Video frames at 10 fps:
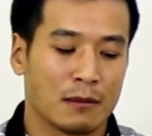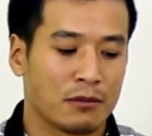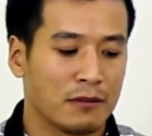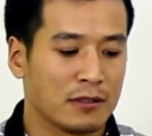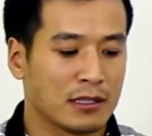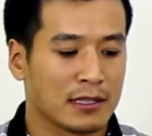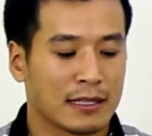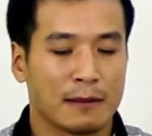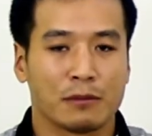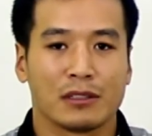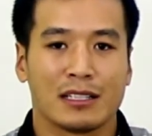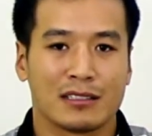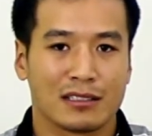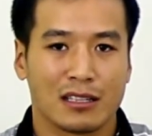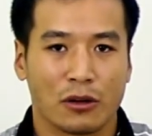previous example
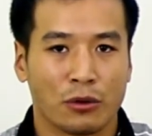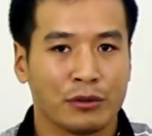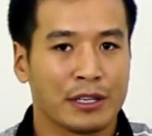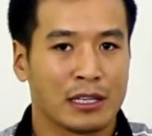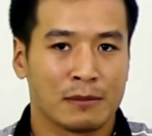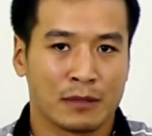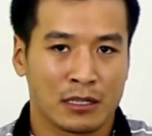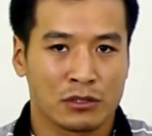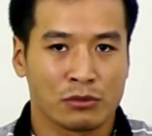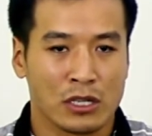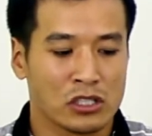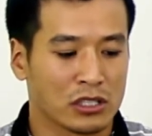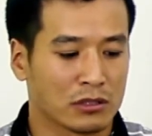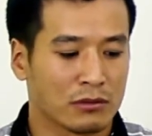is only in punctuation.